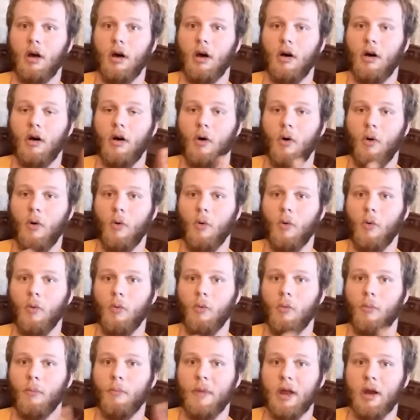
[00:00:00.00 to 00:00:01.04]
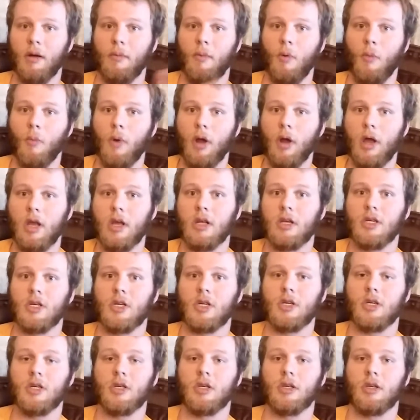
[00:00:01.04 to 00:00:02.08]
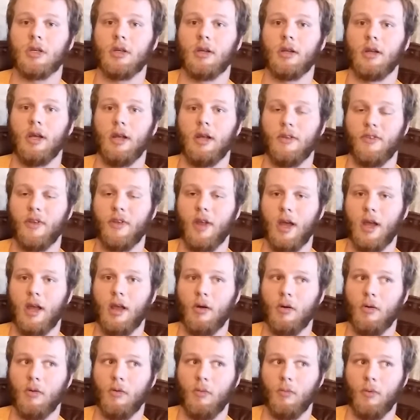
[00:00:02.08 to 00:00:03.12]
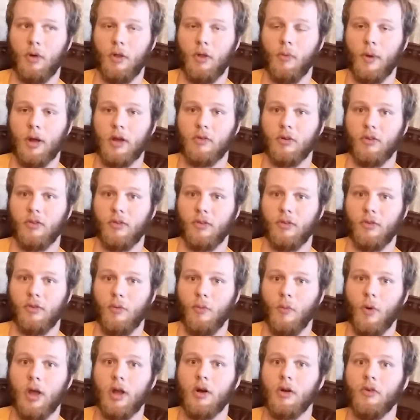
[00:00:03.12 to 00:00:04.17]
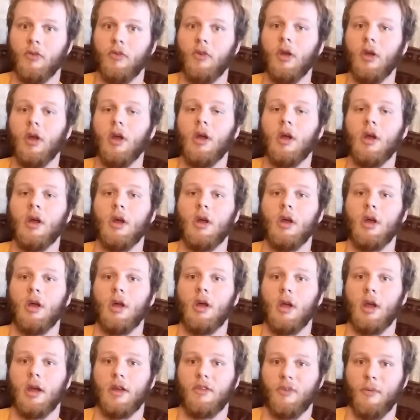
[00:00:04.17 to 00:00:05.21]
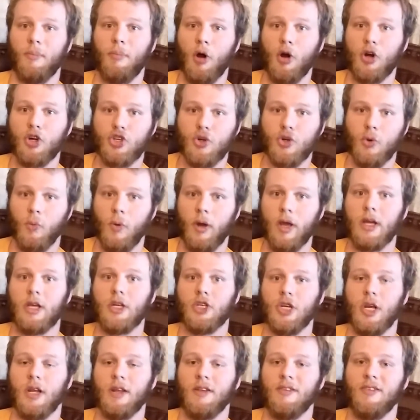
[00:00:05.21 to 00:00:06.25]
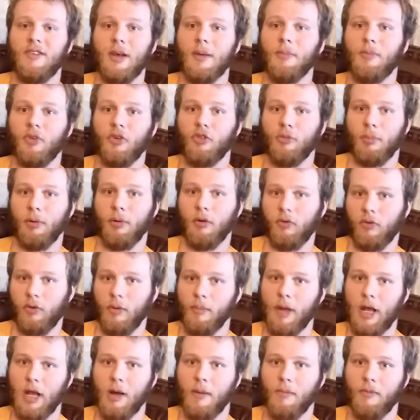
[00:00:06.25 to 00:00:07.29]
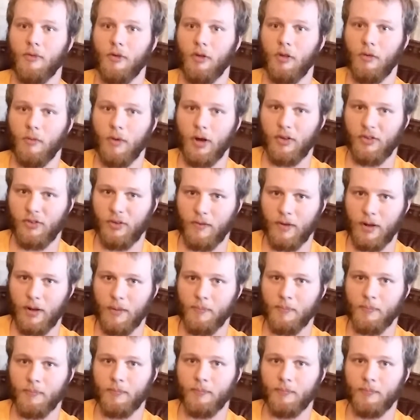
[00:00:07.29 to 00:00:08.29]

a whole minimum wage. It's like with waitresses and waiters, it's a partial wage, and tips are supposed to make up for the rest of it.